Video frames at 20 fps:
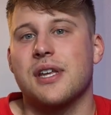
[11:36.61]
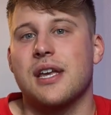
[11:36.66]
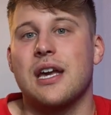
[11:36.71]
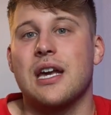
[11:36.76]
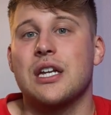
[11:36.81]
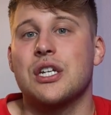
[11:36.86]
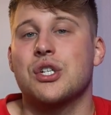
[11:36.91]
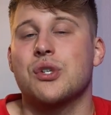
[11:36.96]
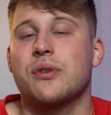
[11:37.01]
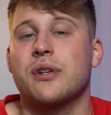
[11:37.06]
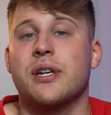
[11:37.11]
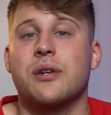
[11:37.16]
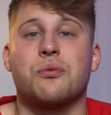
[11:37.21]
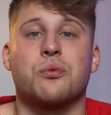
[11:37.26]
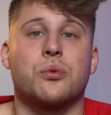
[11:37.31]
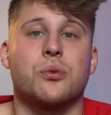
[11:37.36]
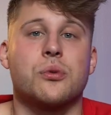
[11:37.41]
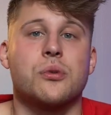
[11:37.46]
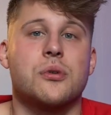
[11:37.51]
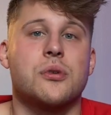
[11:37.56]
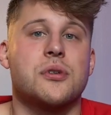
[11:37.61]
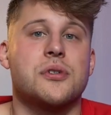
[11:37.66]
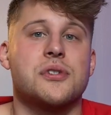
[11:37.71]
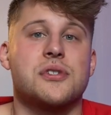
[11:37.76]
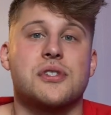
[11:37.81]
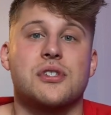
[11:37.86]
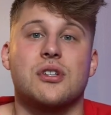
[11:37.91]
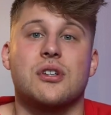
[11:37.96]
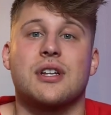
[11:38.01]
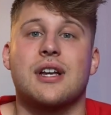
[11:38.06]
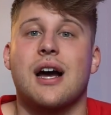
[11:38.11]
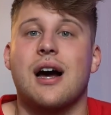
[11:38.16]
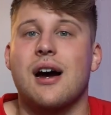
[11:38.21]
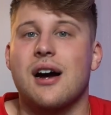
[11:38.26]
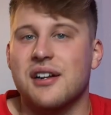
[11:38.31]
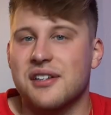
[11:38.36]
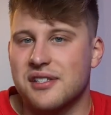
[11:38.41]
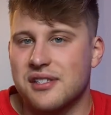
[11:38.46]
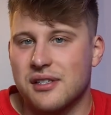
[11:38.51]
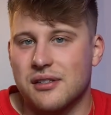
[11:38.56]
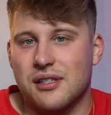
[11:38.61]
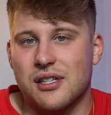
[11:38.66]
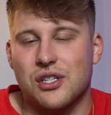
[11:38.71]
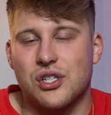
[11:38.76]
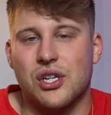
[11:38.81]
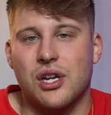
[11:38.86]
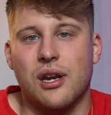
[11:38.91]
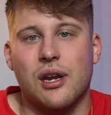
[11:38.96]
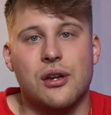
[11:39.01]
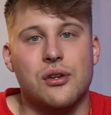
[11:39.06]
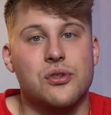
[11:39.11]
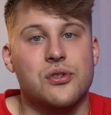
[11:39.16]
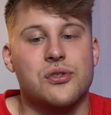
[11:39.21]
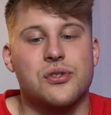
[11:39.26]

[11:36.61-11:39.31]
HOA rules constantly change.